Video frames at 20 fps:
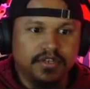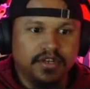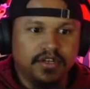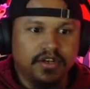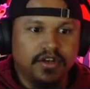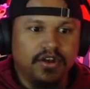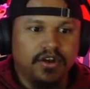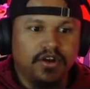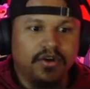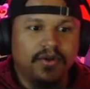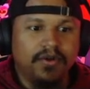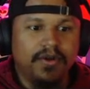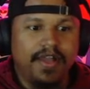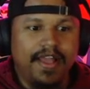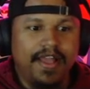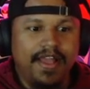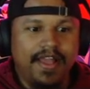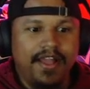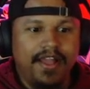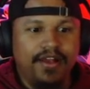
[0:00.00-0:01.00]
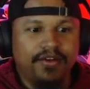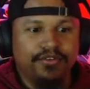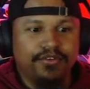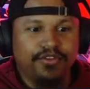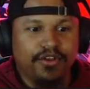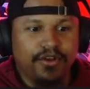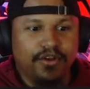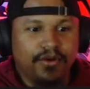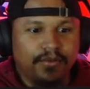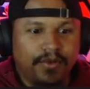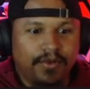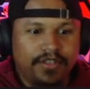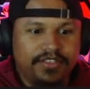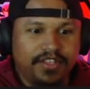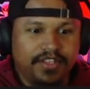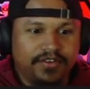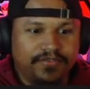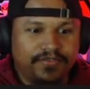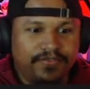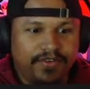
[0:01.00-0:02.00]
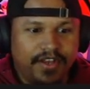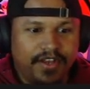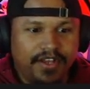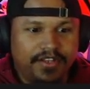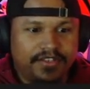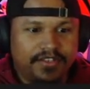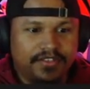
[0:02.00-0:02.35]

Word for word: Oh, hell no. What the fuck?